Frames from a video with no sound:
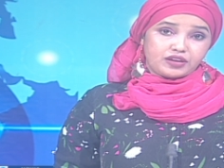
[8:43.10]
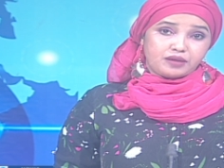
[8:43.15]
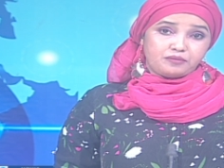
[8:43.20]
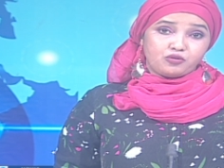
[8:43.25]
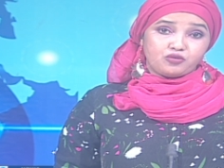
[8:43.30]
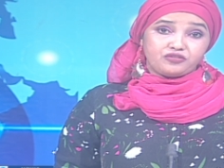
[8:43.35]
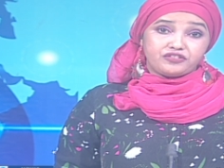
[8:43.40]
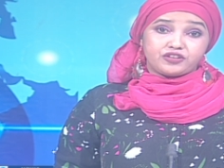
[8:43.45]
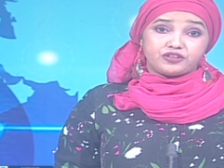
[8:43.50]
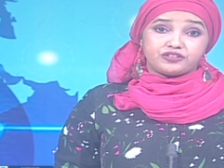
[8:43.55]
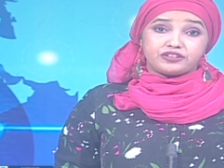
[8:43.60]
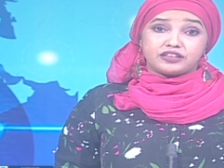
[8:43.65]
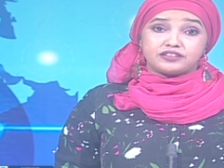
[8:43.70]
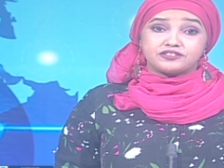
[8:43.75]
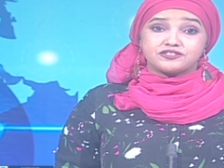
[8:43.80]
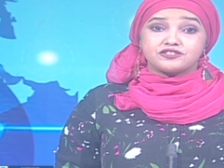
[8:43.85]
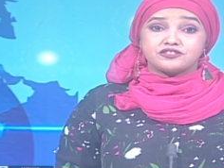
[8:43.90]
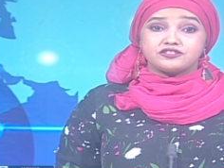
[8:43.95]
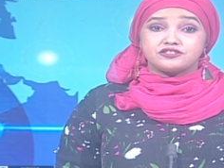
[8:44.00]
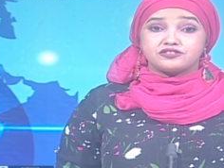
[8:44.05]
Moving on now
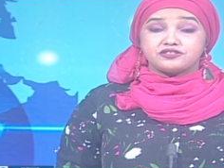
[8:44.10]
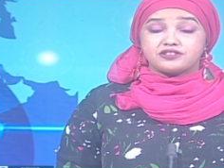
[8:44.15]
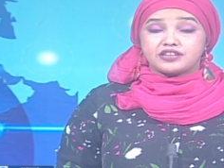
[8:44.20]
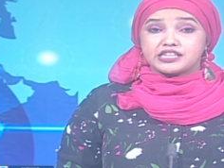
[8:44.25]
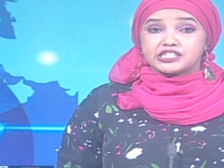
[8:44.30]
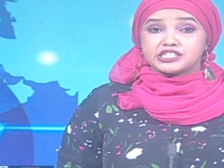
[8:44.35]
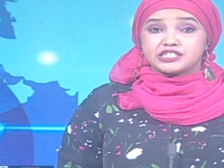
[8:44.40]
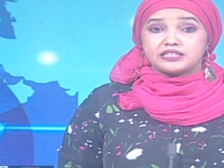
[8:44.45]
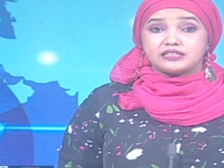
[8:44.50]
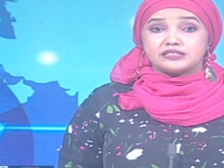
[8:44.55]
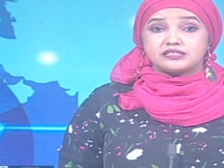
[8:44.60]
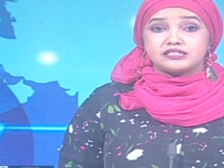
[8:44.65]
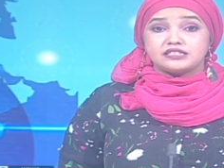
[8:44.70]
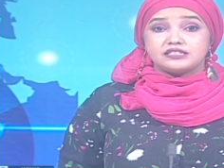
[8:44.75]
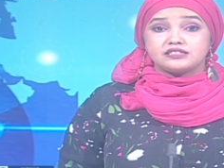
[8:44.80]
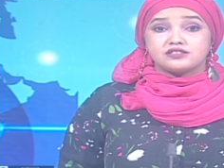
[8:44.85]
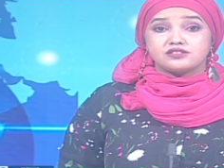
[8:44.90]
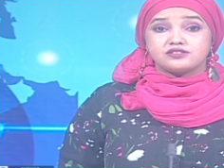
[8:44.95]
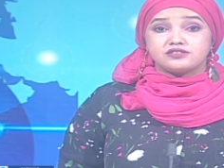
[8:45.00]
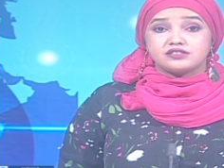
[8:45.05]
to the international
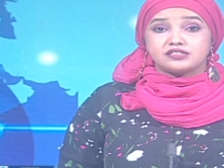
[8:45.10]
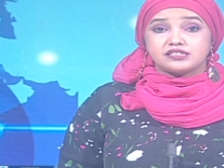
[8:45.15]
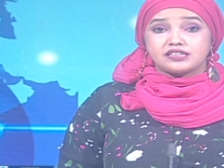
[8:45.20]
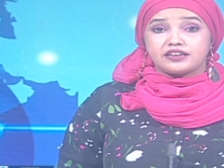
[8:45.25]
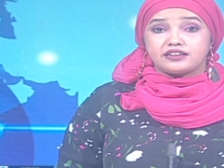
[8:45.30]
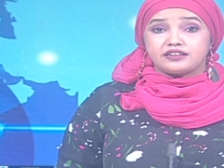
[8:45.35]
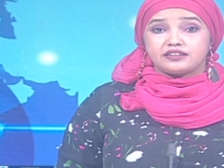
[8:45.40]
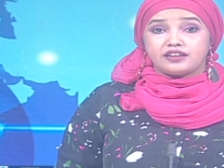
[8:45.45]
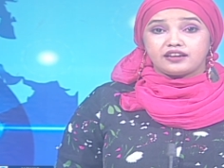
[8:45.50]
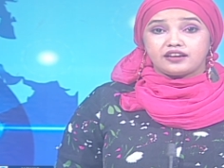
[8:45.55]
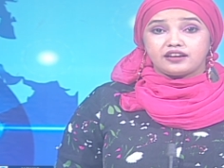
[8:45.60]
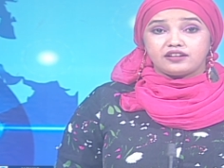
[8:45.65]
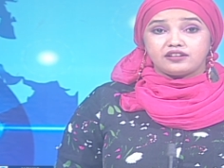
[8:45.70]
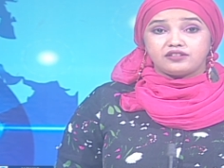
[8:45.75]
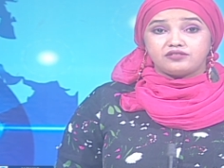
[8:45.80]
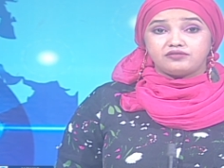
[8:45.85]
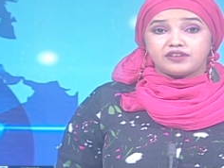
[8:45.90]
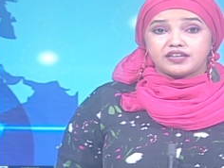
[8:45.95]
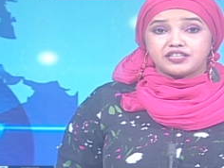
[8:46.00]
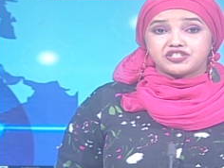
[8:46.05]
scenes on Saturday,
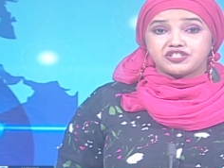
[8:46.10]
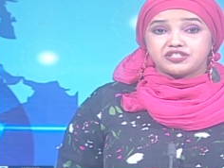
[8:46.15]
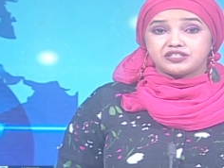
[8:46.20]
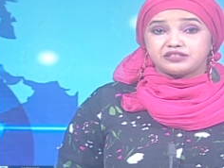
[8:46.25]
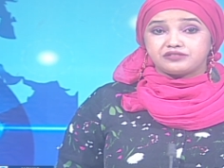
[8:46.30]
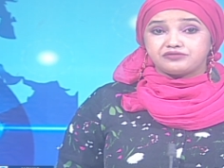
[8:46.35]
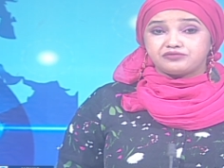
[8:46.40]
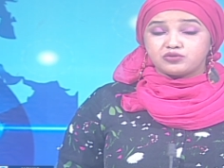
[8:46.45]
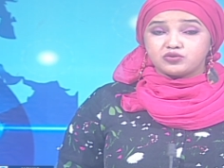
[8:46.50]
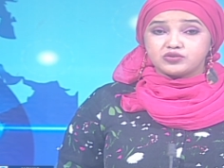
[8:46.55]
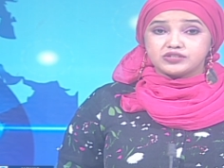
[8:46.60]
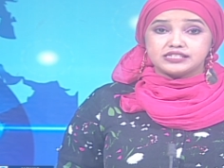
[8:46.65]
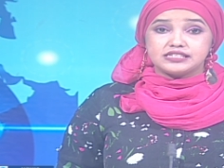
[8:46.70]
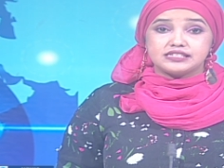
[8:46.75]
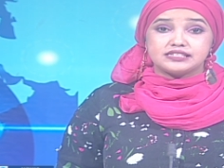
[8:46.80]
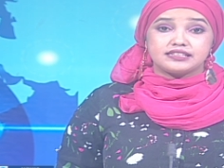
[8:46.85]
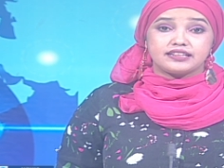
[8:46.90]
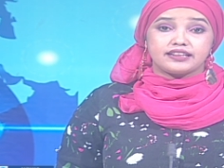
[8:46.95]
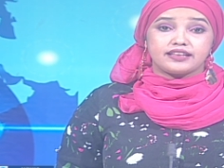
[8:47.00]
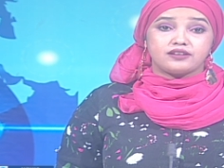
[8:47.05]
Russian
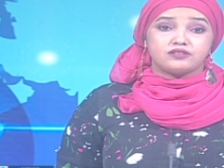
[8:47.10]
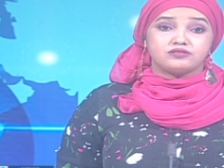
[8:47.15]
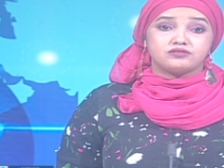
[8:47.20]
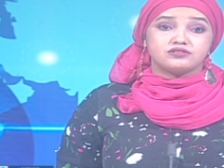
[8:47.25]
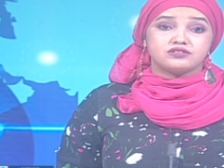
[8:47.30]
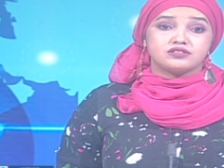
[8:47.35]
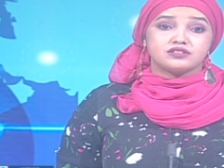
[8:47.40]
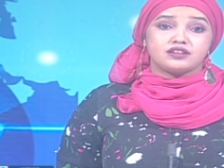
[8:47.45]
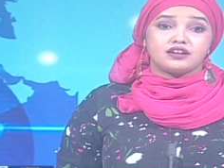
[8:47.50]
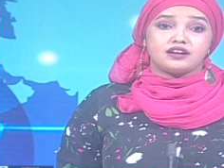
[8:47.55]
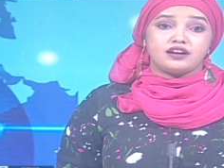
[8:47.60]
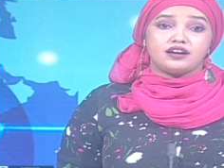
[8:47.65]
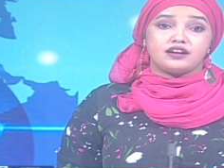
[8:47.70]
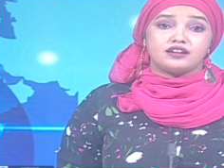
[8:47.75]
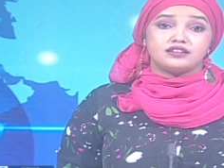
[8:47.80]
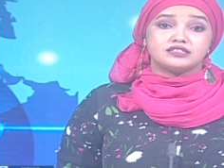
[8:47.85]
forces announced uh, a